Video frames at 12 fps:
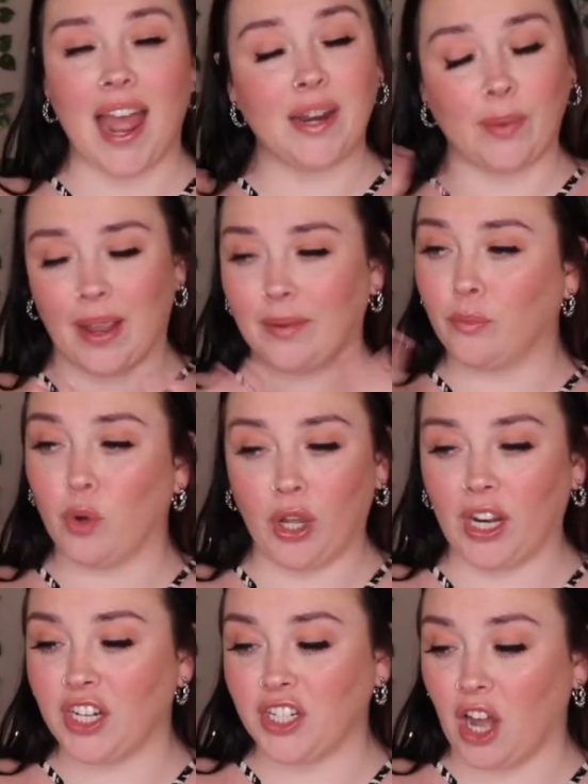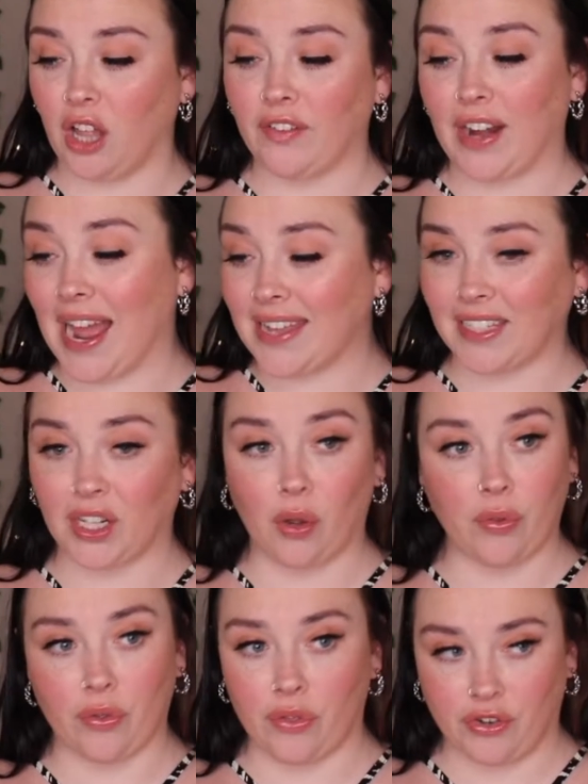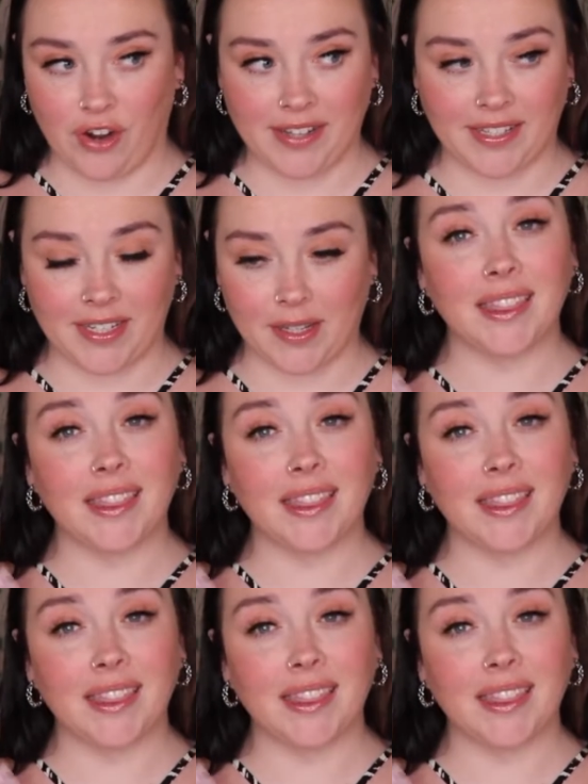Anyway, we'll get into all of it as I go through the dresses.